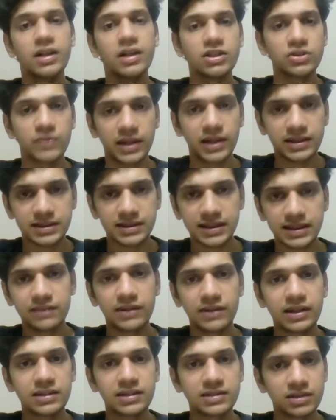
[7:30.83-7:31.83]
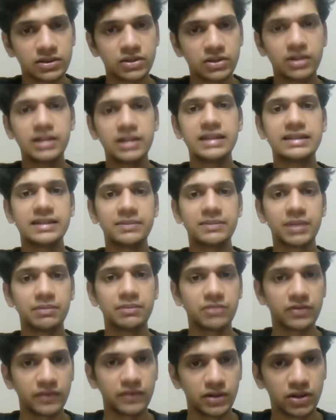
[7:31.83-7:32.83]
So when it's a really easy
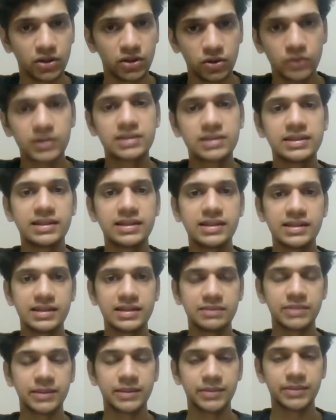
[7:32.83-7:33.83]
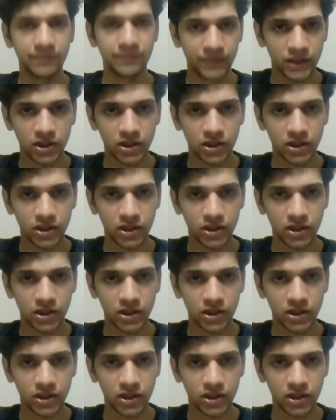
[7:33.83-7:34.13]
paper, when you know it's an easy paper,